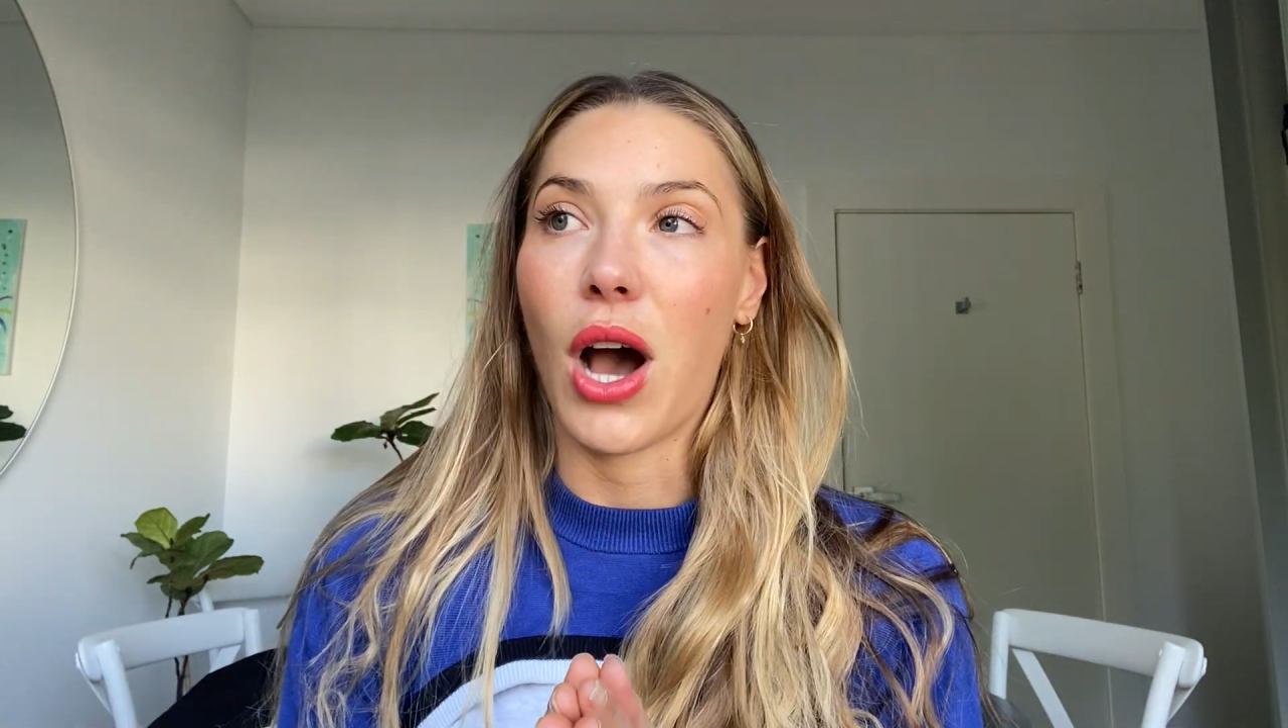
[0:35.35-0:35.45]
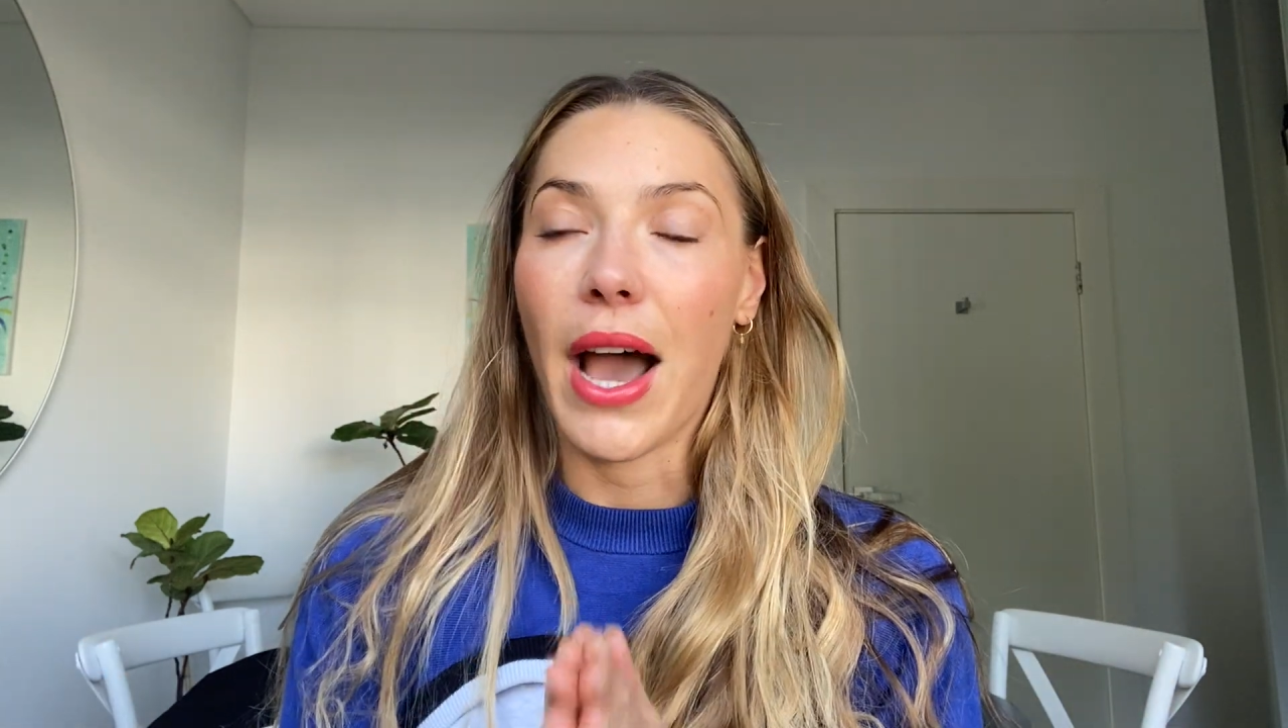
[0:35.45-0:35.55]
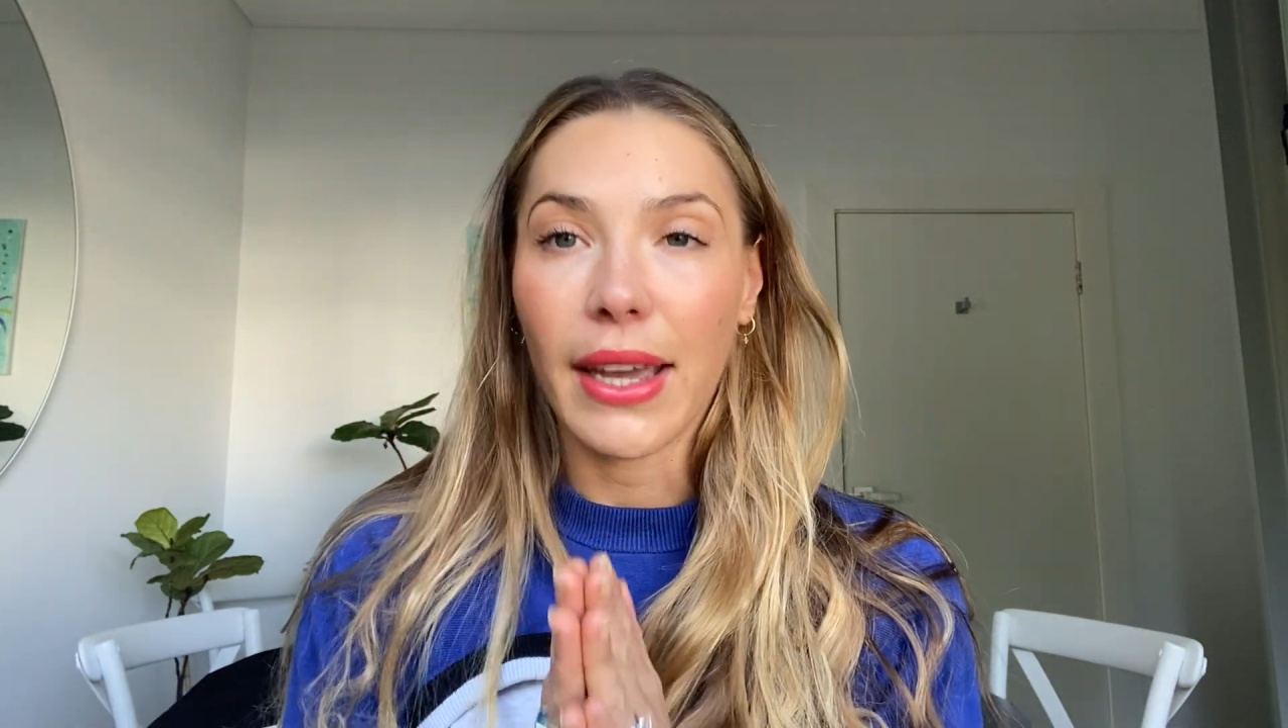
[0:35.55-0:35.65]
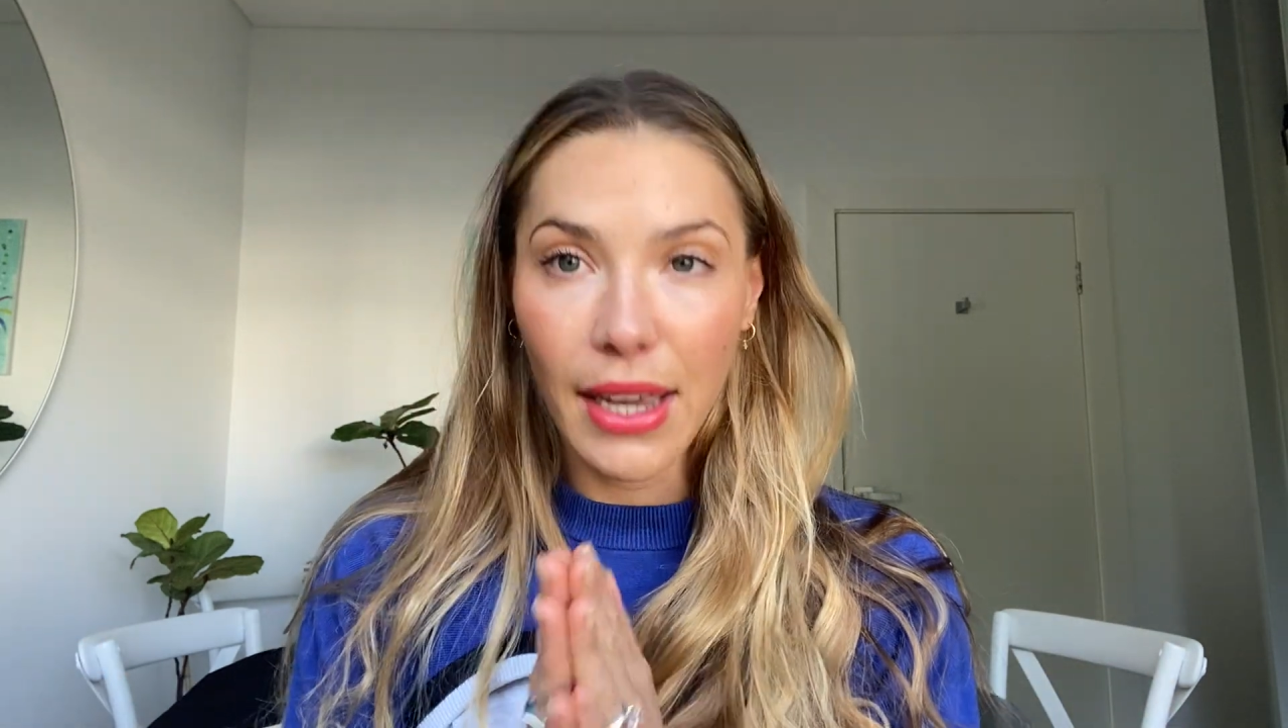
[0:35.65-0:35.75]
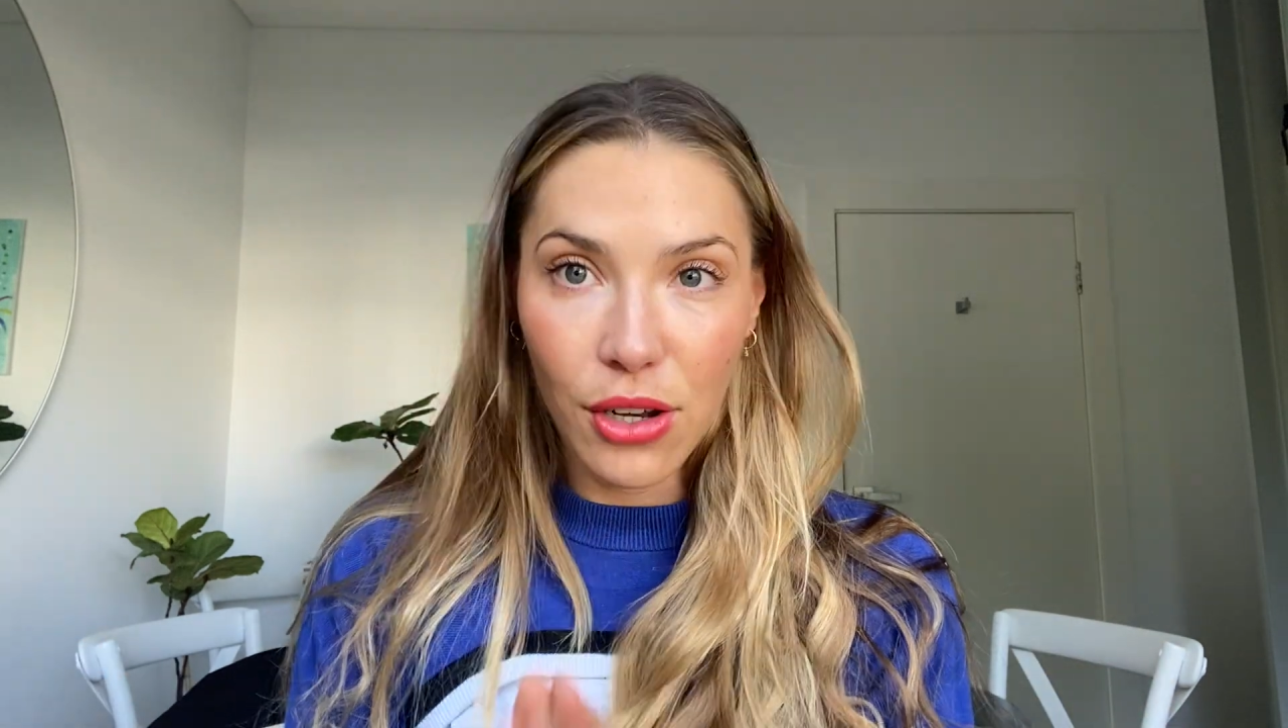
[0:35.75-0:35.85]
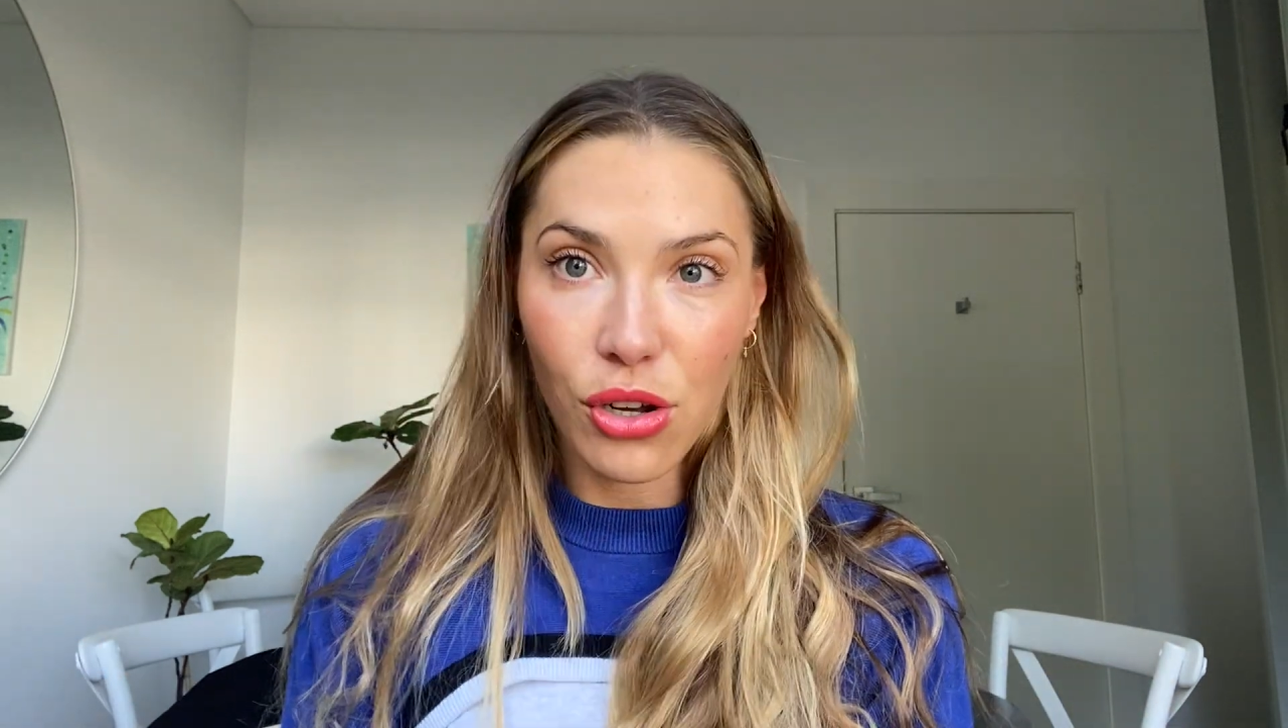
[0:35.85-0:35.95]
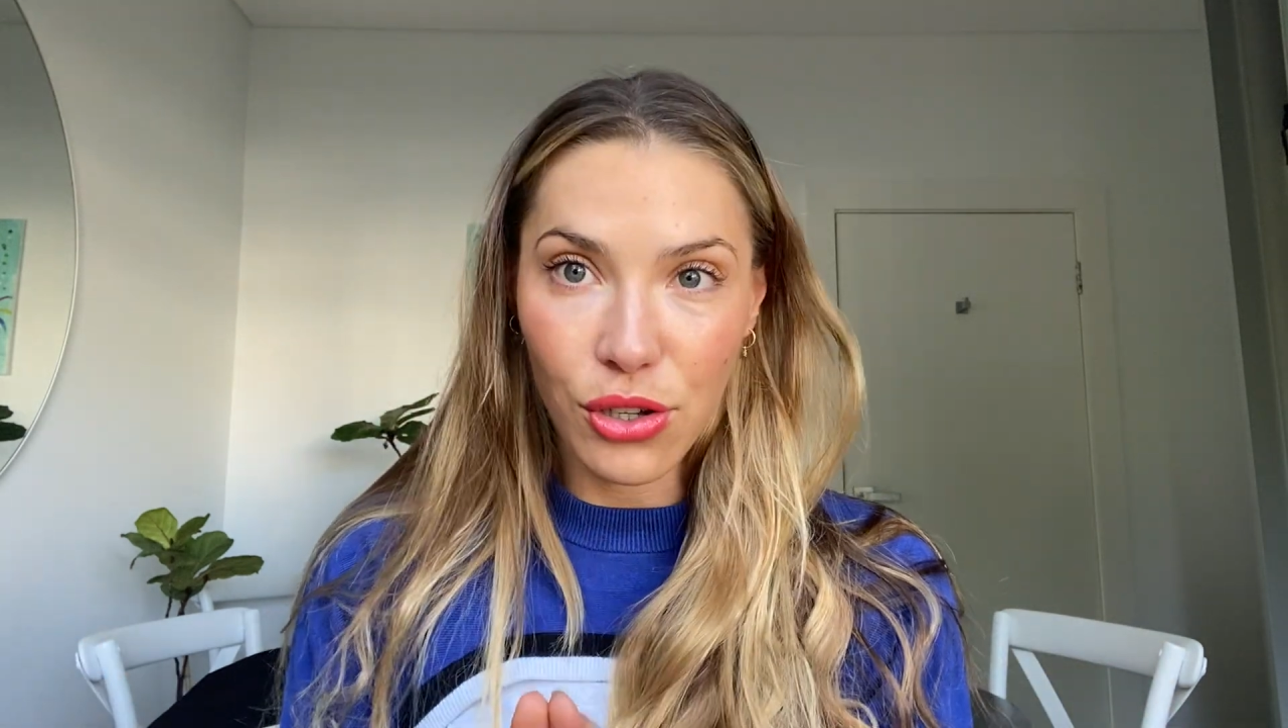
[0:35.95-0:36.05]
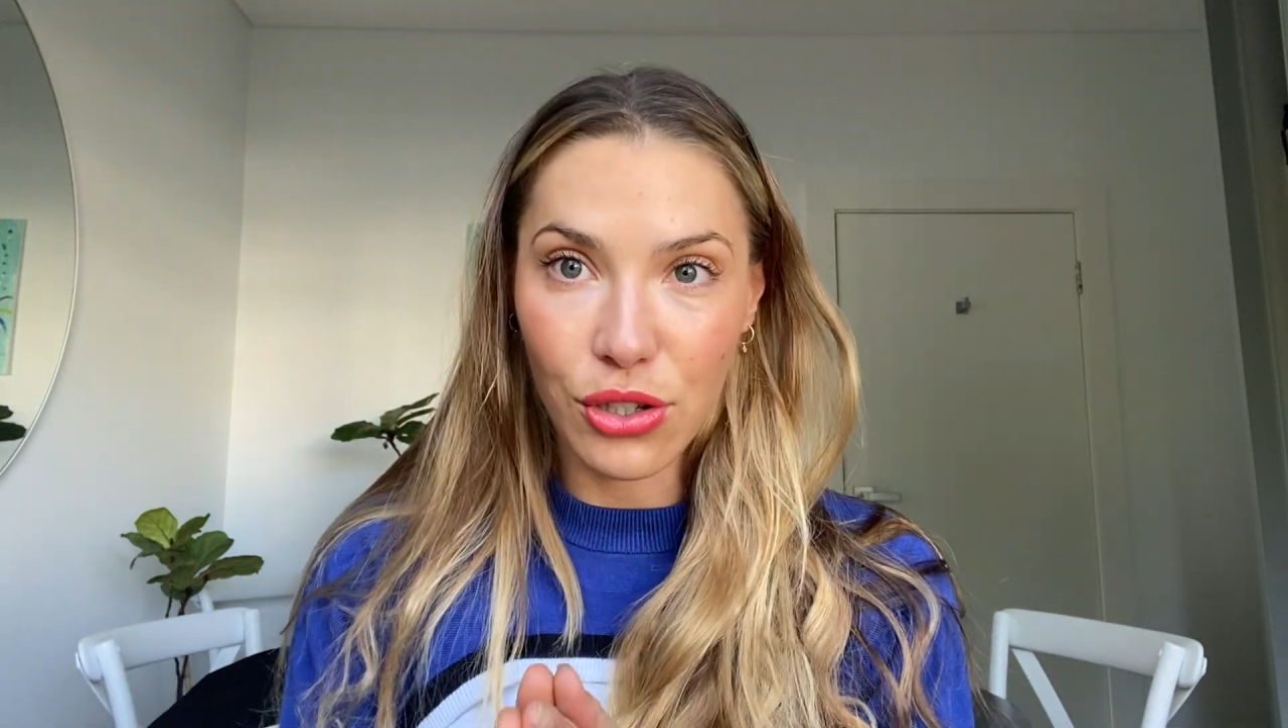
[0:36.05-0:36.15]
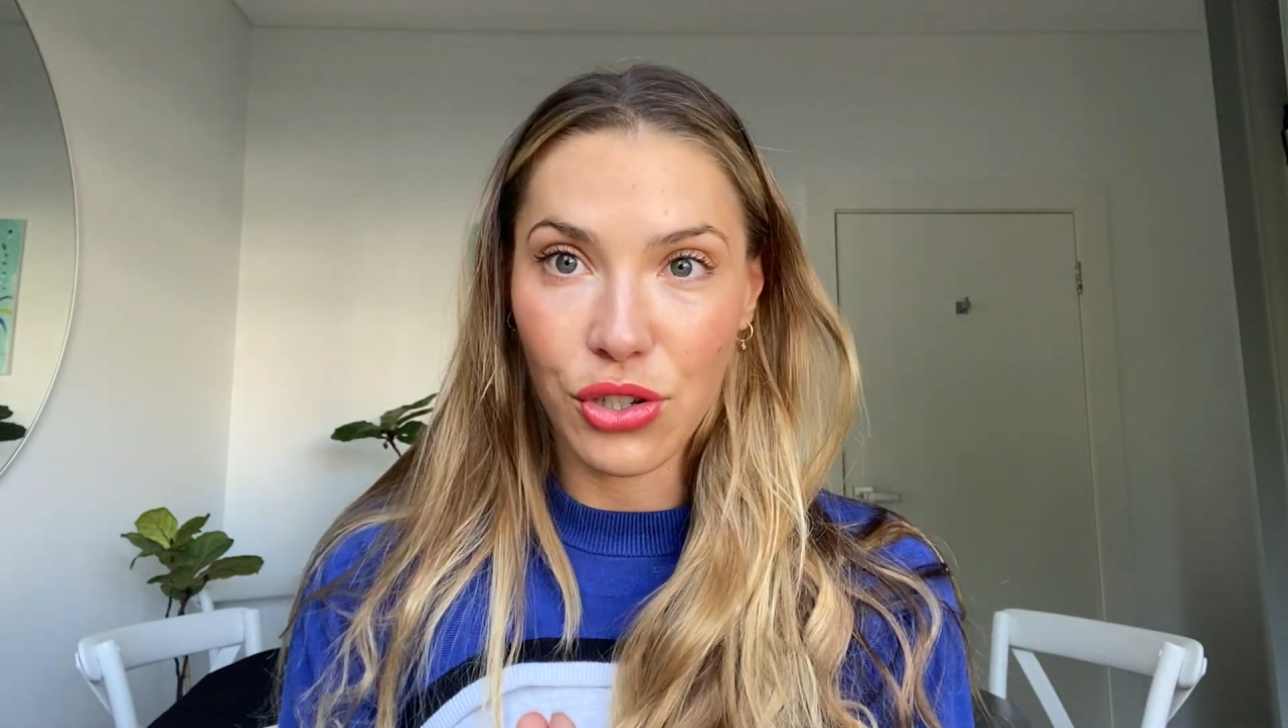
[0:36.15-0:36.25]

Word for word: I cannot